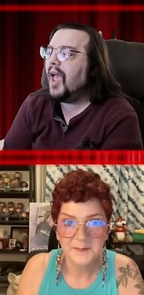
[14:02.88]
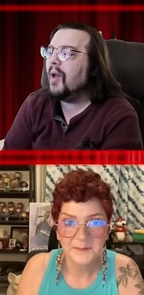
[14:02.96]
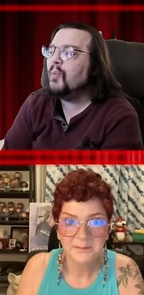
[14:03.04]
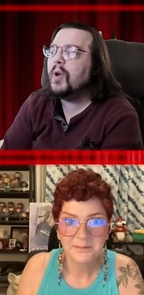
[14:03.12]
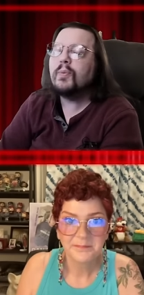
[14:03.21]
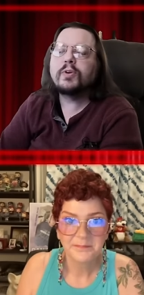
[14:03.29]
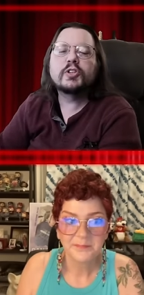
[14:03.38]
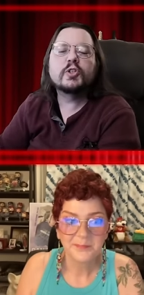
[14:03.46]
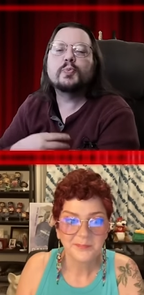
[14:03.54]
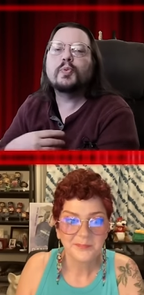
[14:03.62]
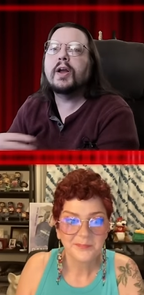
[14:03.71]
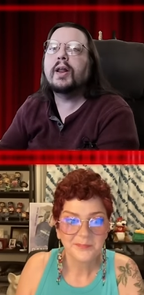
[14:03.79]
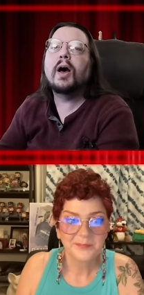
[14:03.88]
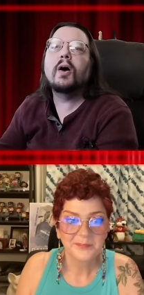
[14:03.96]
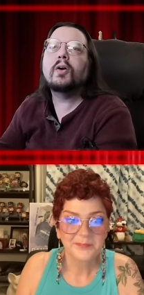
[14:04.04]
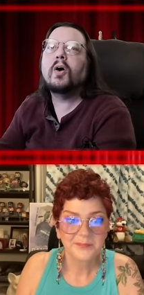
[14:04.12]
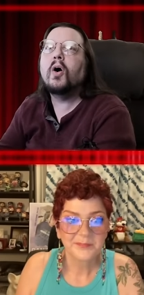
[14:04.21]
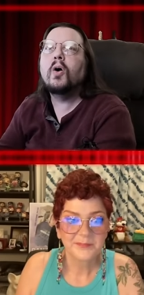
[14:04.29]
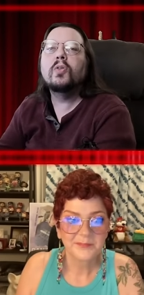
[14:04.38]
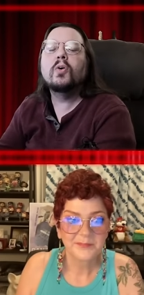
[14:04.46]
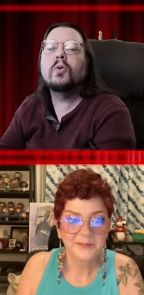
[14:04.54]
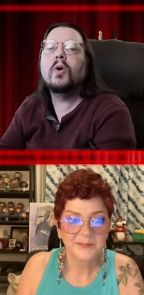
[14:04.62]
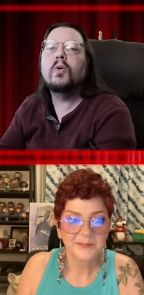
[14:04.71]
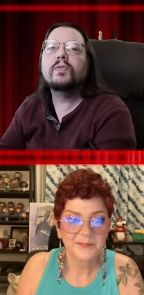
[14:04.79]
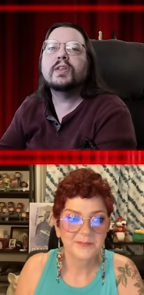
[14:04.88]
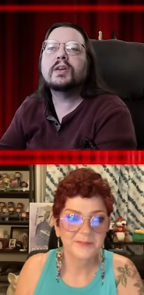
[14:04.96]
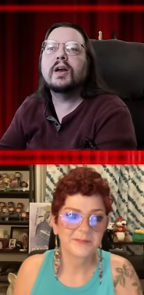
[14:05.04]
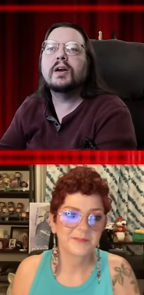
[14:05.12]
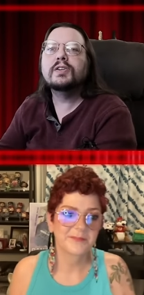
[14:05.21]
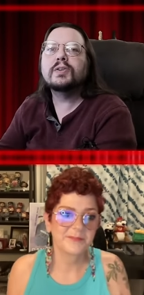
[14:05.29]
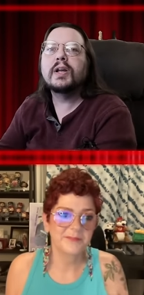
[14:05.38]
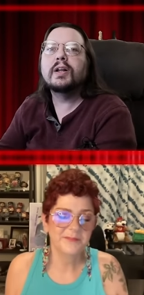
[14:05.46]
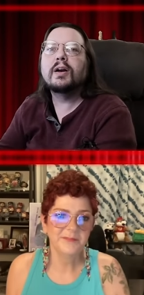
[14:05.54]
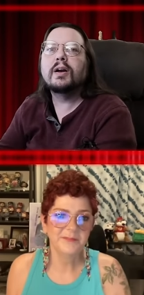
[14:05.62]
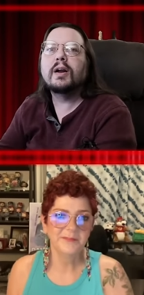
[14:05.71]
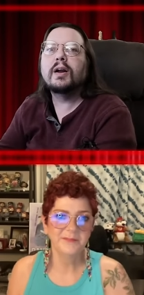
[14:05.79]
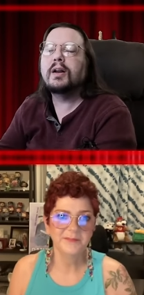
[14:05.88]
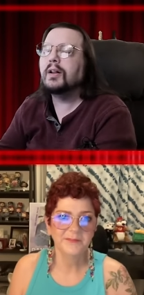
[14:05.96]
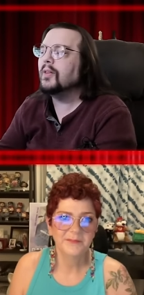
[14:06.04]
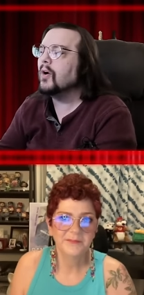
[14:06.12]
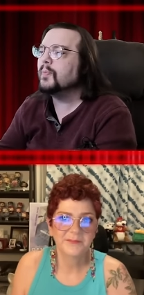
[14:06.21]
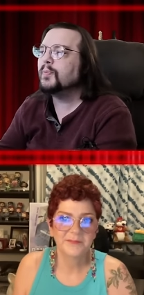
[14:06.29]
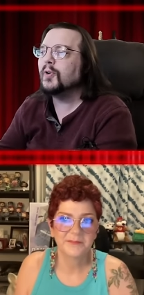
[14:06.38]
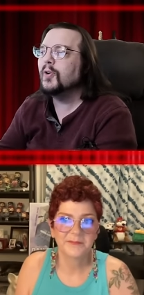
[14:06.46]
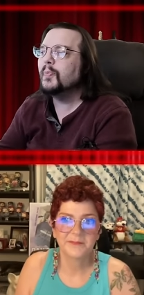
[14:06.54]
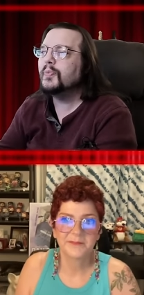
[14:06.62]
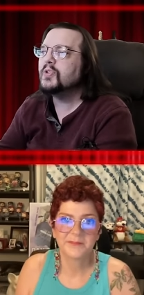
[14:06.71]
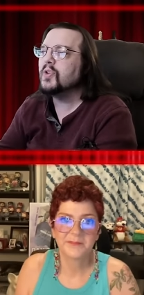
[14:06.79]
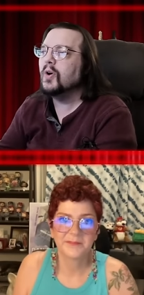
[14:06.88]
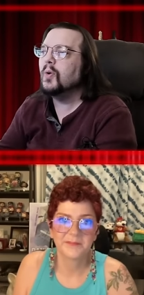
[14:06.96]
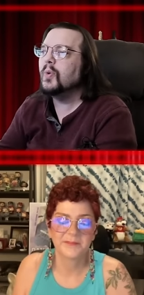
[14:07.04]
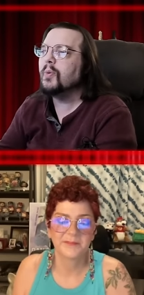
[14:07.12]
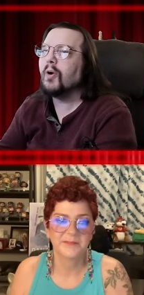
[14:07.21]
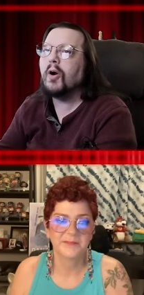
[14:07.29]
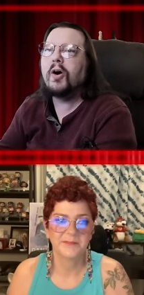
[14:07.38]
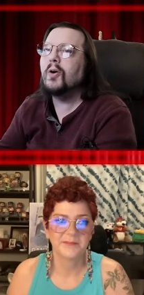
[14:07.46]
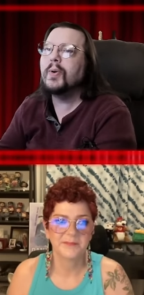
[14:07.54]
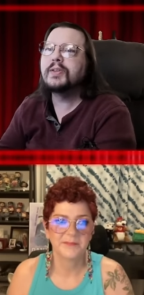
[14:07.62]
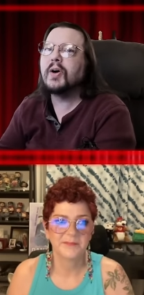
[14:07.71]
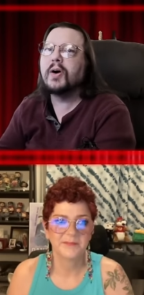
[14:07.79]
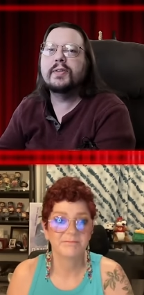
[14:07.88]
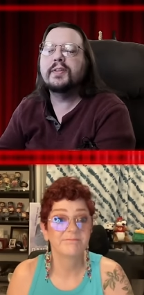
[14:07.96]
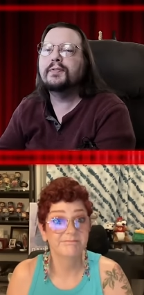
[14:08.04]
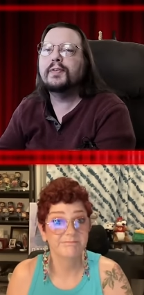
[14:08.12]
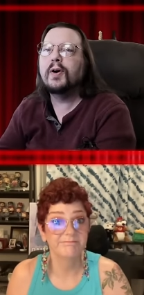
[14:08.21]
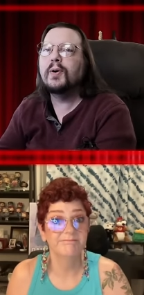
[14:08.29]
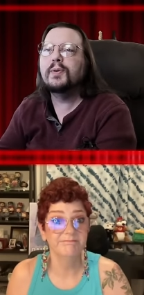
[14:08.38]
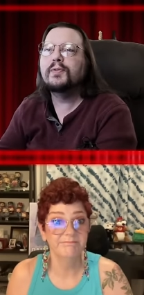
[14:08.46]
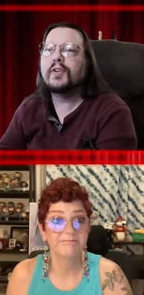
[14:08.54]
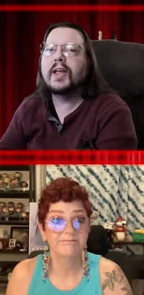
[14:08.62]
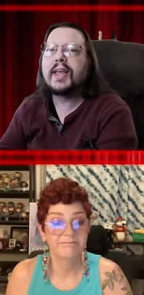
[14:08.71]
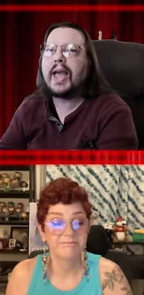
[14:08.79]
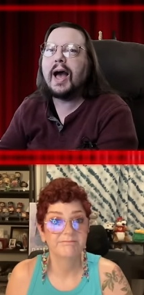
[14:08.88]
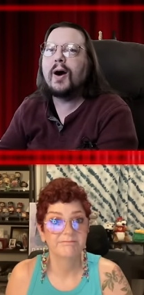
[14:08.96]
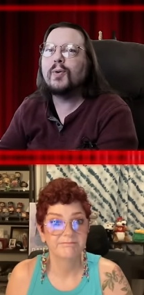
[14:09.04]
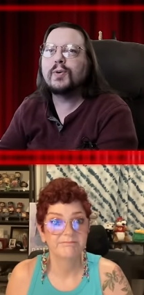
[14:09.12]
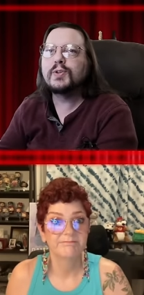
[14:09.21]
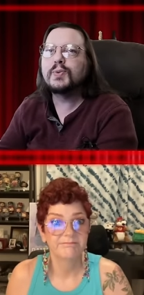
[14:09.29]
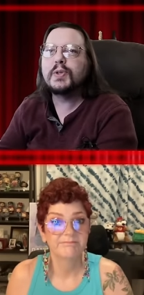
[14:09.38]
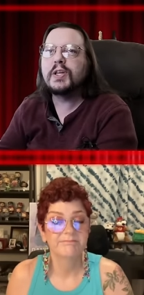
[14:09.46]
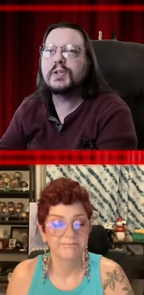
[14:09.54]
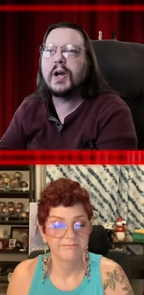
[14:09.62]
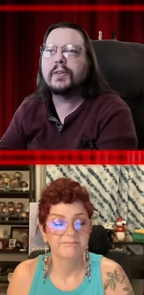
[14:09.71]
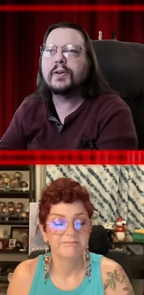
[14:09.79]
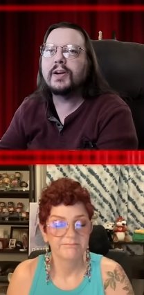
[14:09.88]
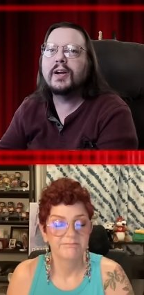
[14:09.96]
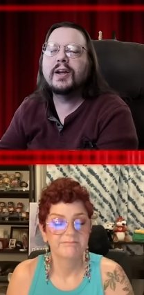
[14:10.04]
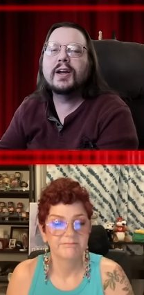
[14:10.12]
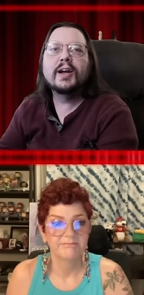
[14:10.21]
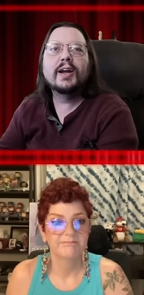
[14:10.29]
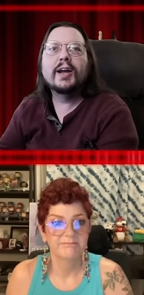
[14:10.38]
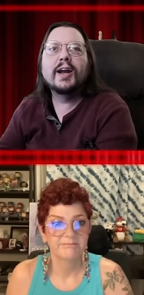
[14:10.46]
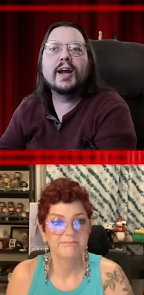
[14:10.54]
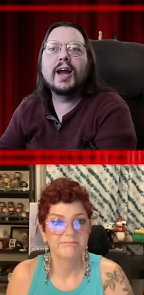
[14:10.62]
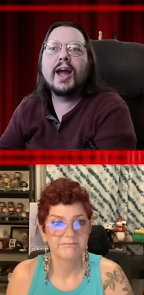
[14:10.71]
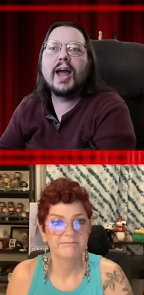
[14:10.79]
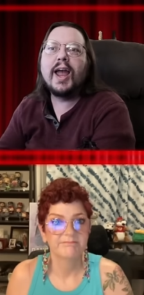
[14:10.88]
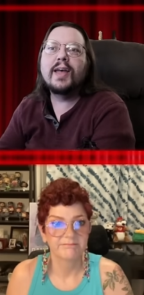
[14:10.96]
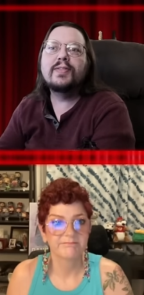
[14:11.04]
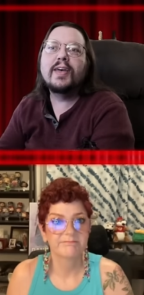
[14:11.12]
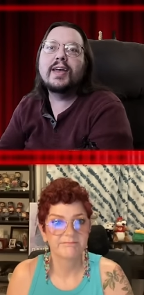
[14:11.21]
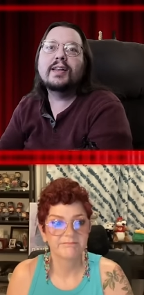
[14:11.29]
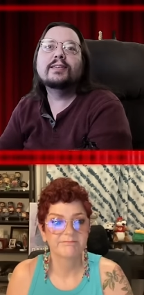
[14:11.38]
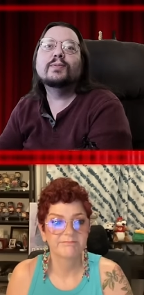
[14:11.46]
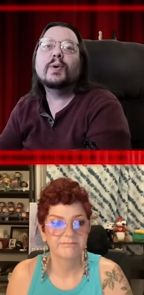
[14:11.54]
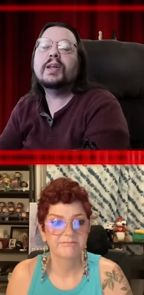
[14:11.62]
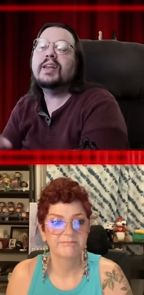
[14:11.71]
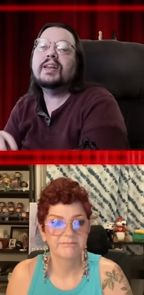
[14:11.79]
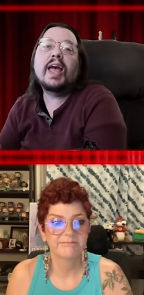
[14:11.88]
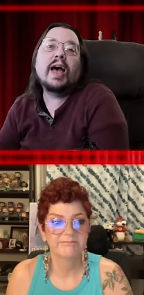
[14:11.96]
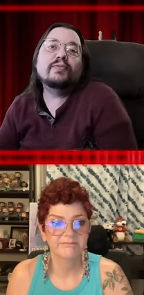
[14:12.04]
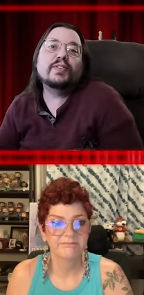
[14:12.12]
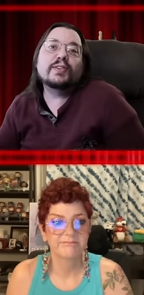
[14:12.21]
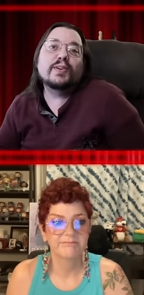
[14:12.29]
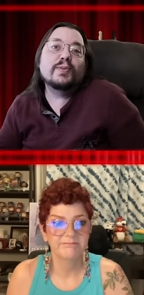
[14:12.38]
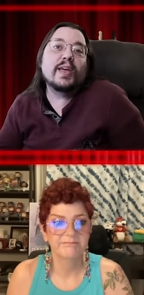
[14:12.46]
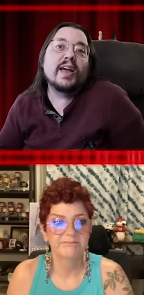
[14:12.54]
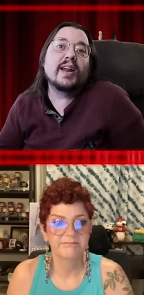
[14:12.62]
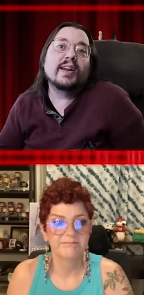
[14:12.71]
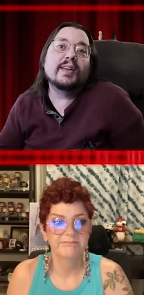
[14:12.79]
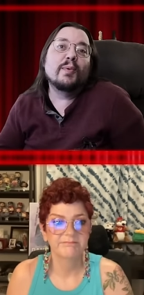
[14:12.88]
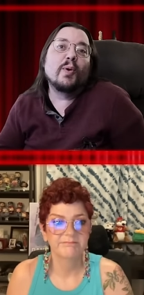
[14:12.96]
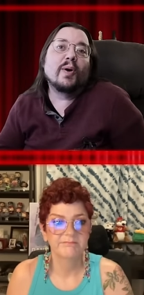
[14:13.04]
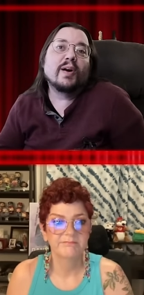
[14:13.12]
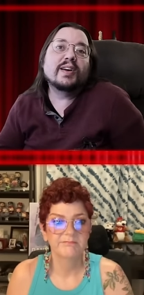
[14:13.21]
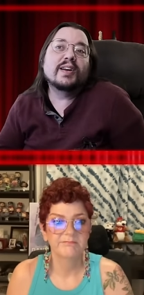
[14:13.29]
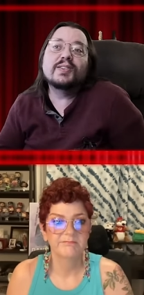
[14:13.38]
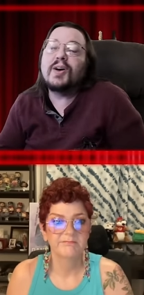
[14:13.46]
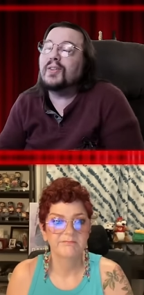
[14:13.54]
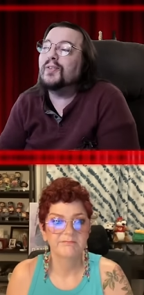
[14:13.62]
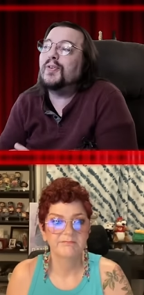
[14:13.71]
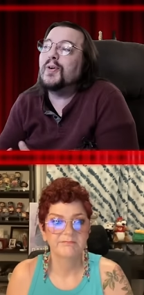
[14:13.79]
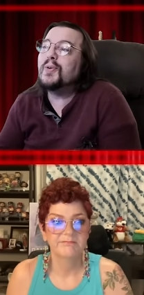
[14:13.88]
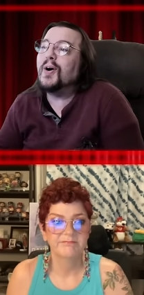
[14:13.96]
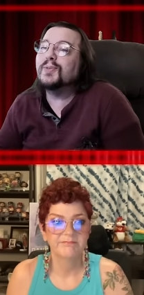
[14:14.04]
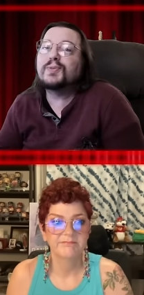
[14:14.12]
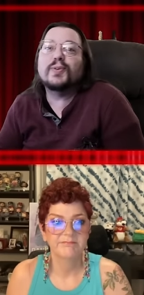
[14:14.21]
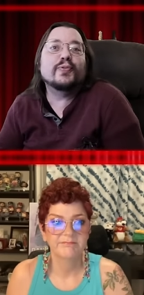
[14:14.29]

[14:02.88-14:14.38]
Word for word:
Speaker 1: And we were spread out all the over the country in our in our LARP group, so we were always on the phone mm -hmm. for mm-hmm. like hours with each other. And then we didn't have to do that anymore because all the phone calls were